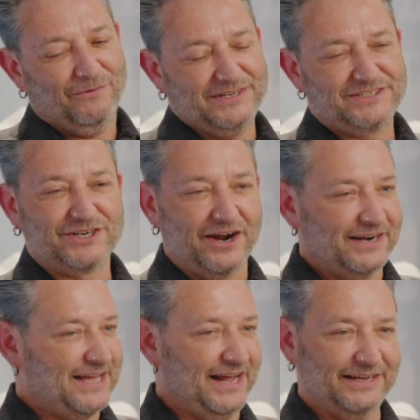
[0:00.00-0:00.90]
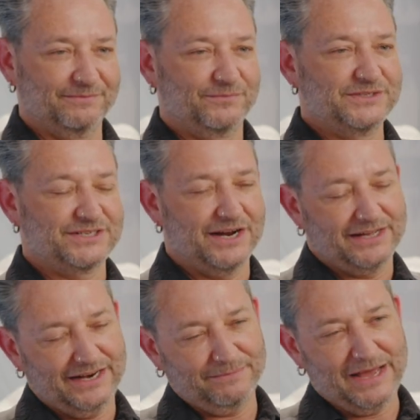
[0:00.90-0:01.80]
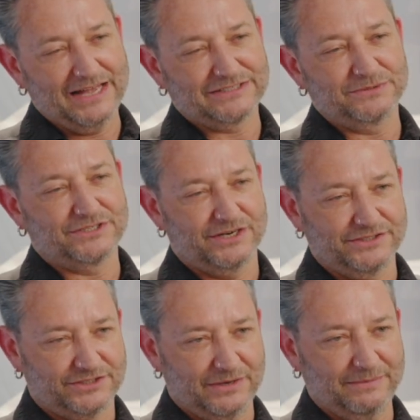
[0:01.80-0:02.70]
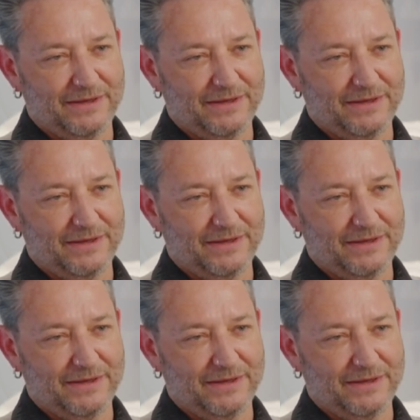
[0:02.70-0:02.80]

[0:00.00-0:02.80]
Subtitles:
We started cutting. We started cutting masks. We started sewing